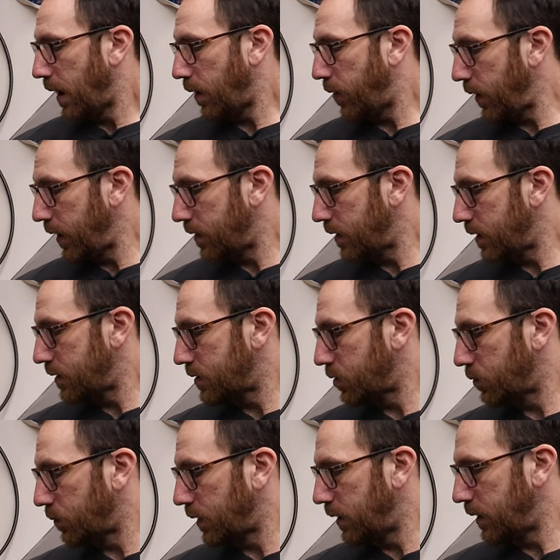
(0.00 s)
I think that it's
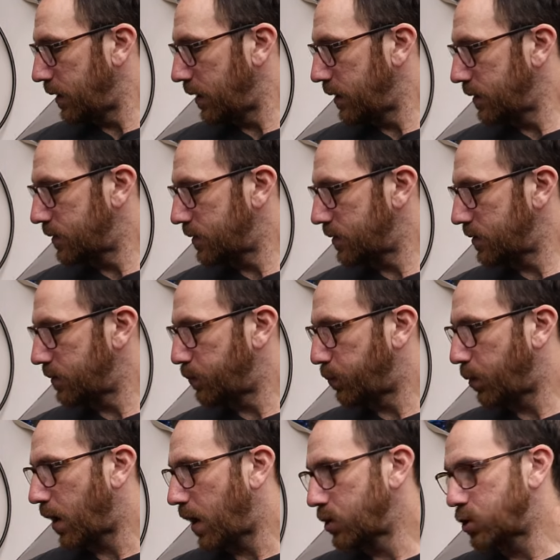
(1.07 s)
a really nice
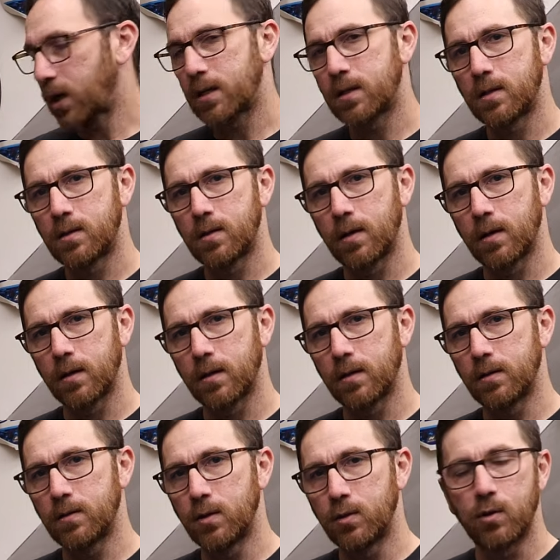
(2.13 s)
project
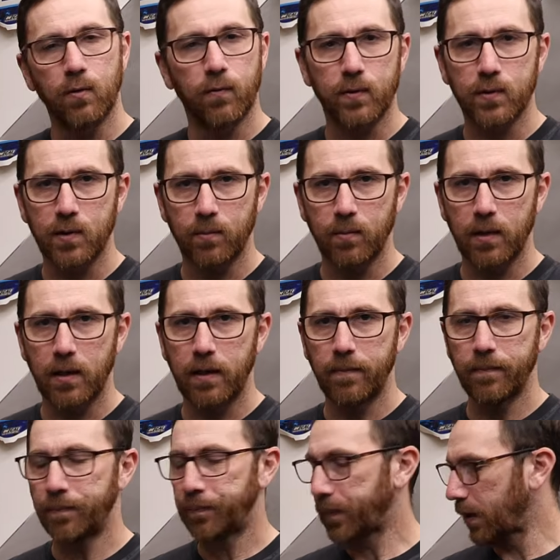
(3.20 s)
to do for
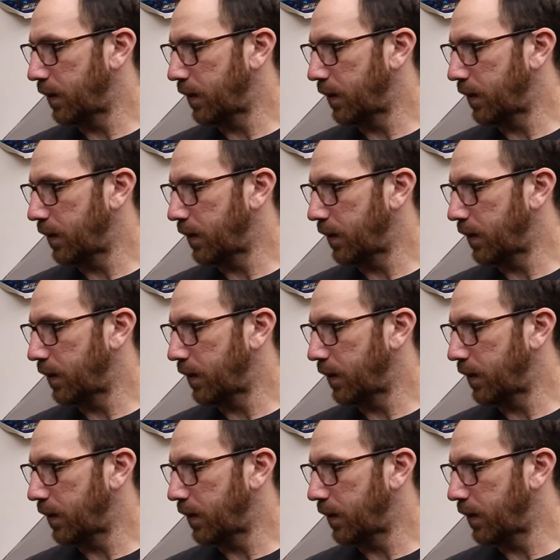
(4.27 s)
somebody.